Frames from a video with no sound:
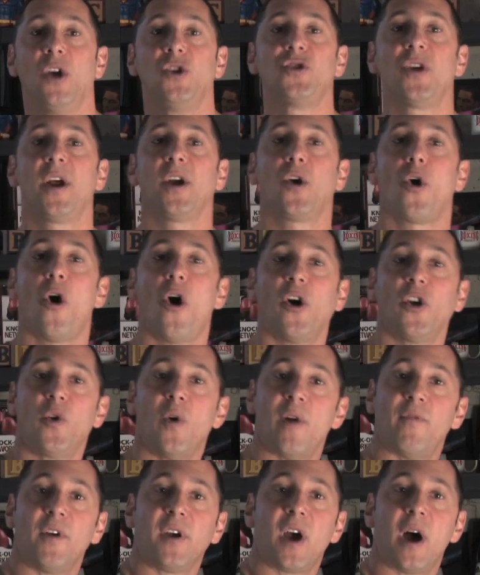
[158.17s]
Should I call
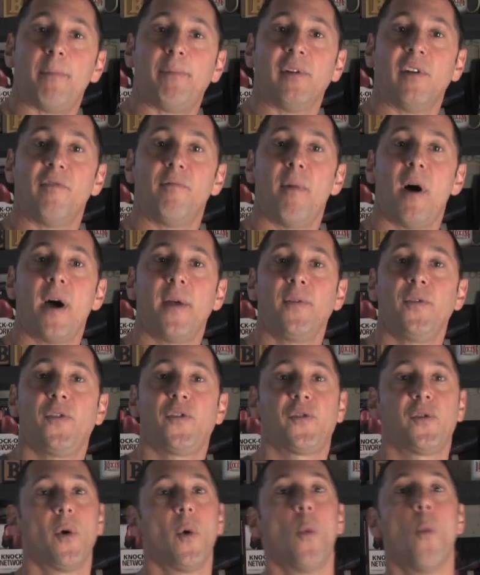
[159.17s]
you every couple of
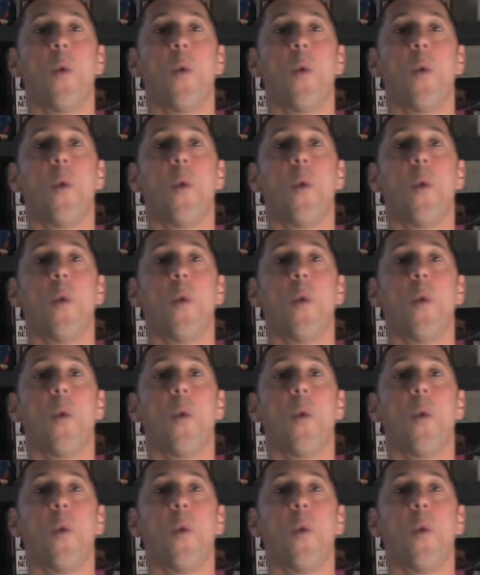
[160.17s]
months?